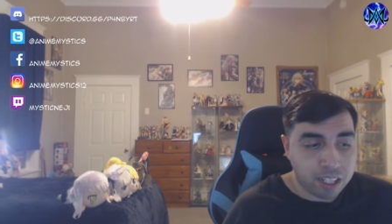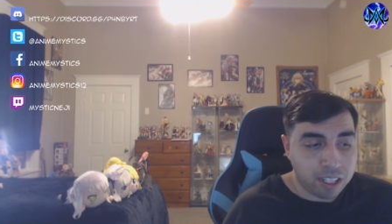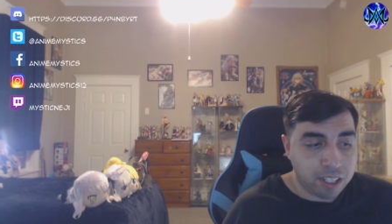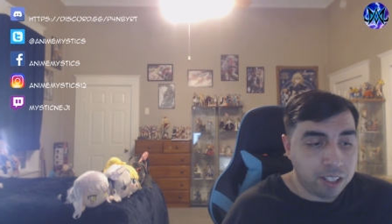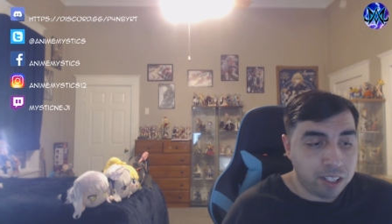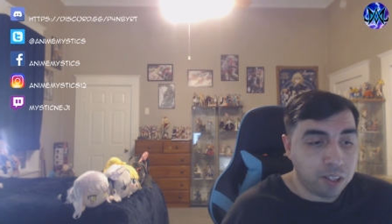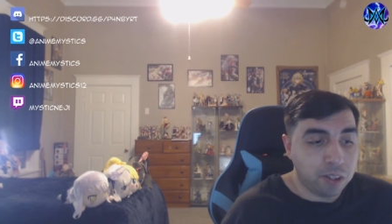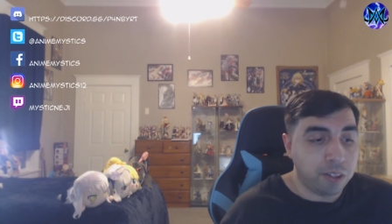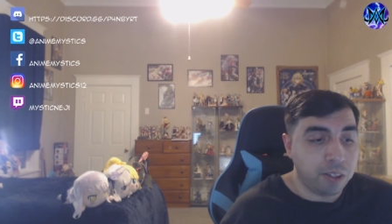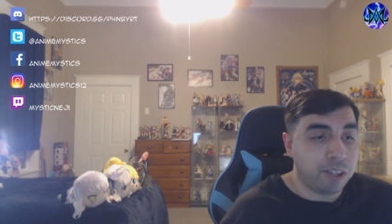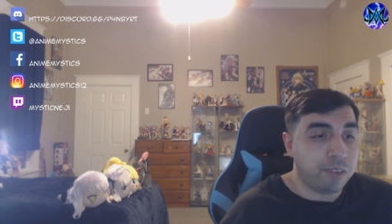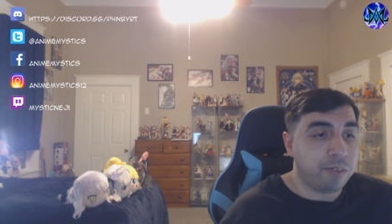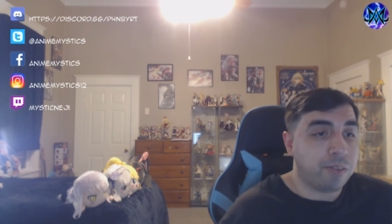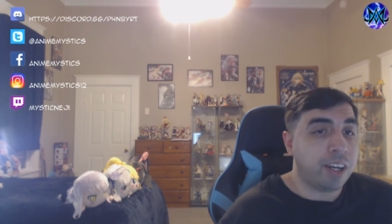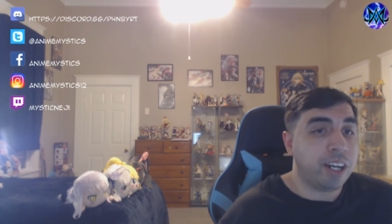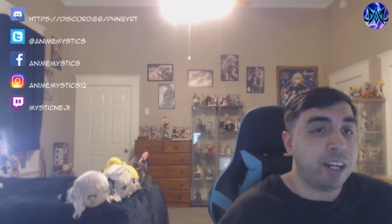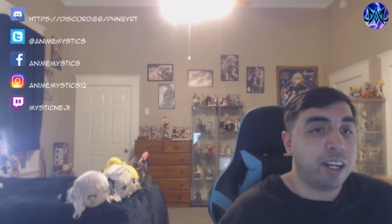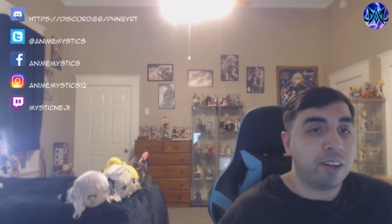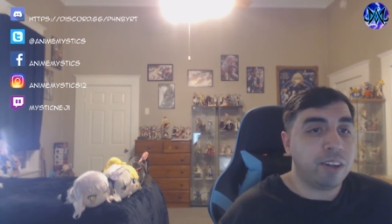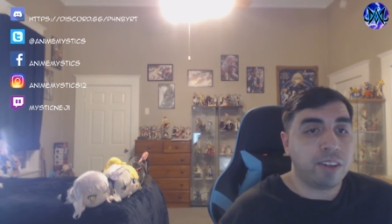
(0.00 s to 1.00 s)
only to
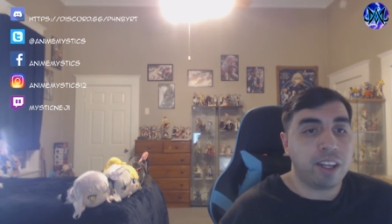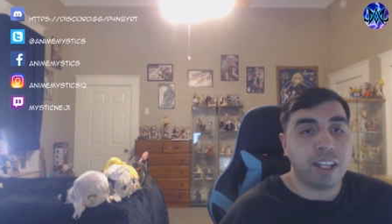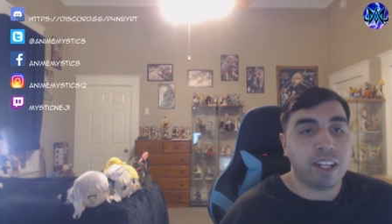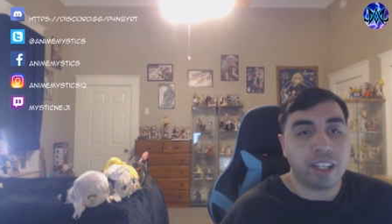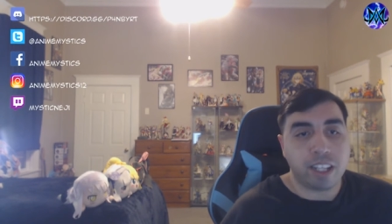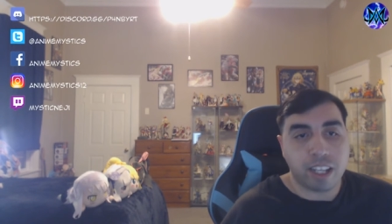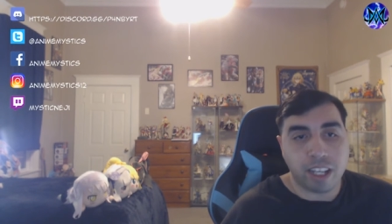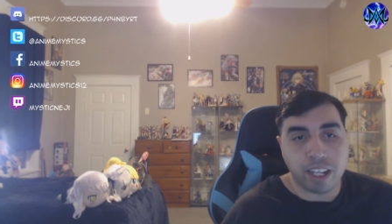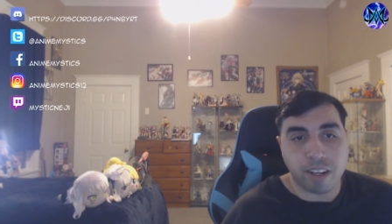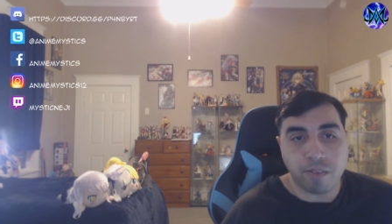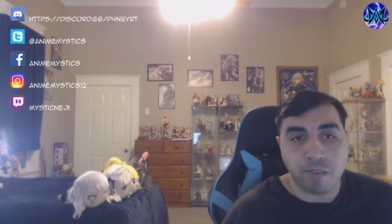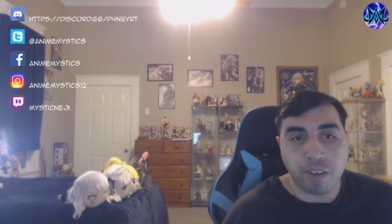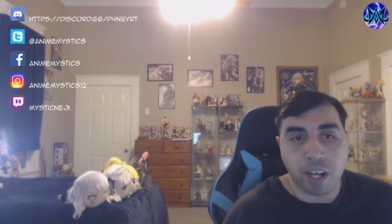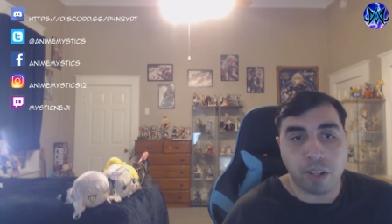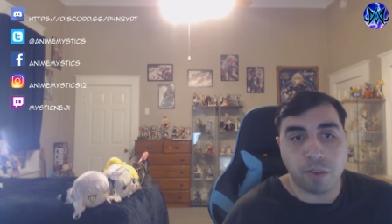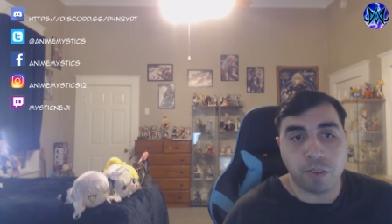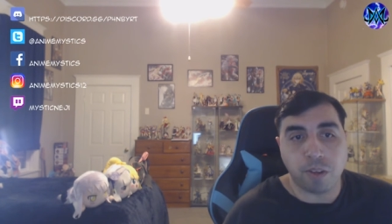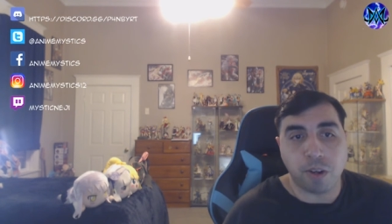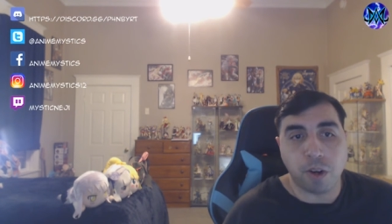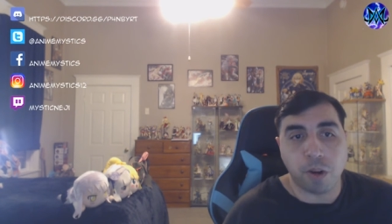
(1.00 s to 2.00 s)
find out that the kitten
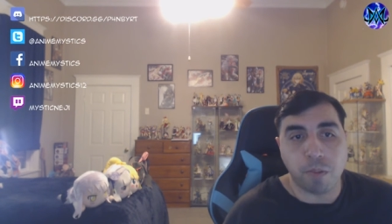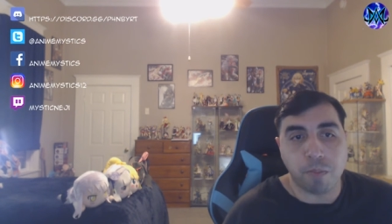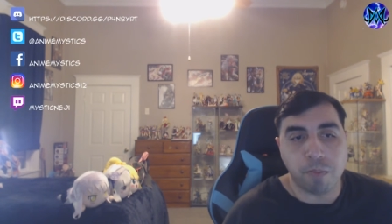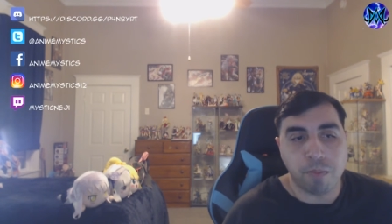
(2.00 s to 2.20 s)
followed her home,